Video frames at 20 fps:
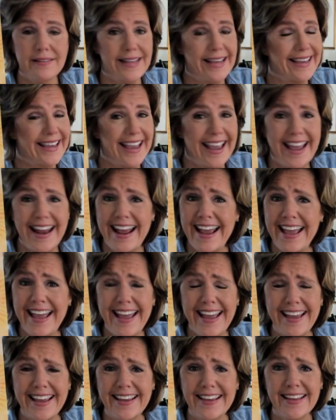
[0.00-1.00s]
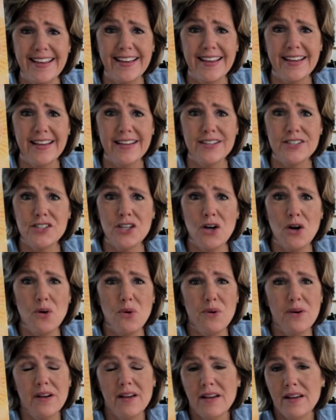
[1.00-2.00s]
they can't hang.
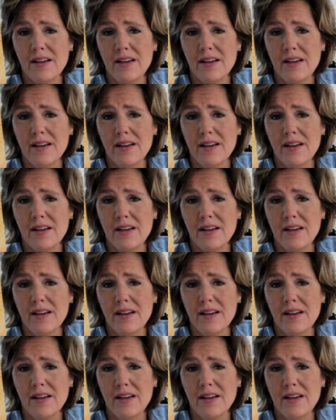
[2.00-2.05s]
So